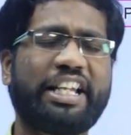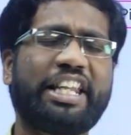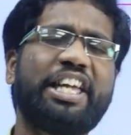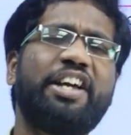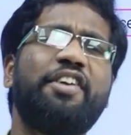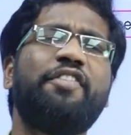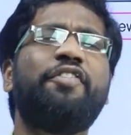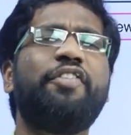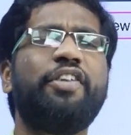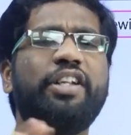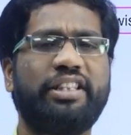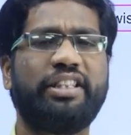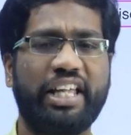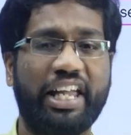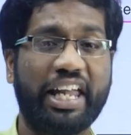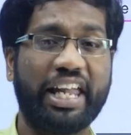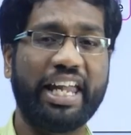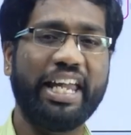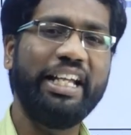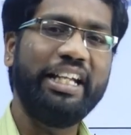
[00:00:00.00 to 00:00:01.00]

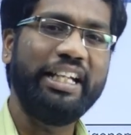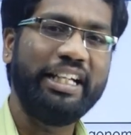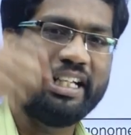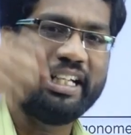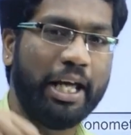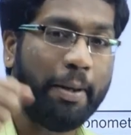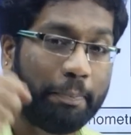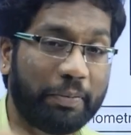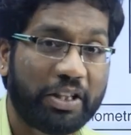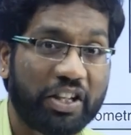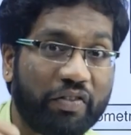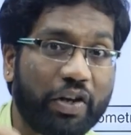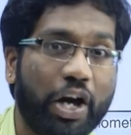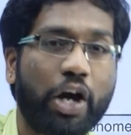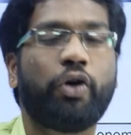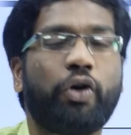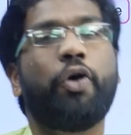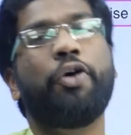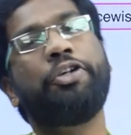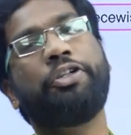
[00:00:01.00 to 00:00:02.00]
everything in depth we are
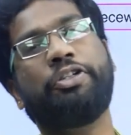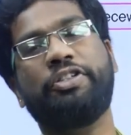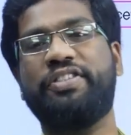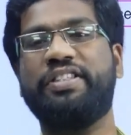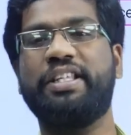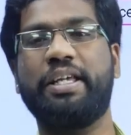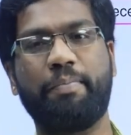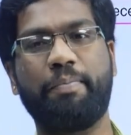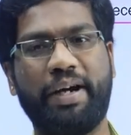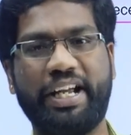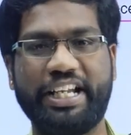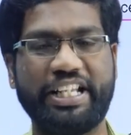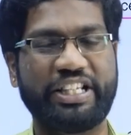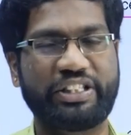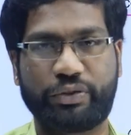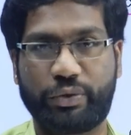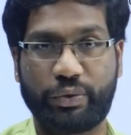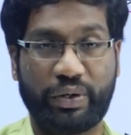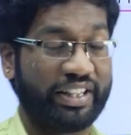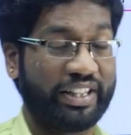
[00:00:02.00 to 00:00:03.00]
going to see, my dear
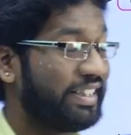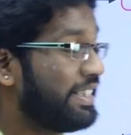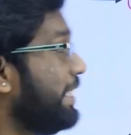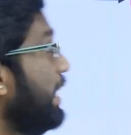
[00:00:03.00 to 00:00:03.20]
students.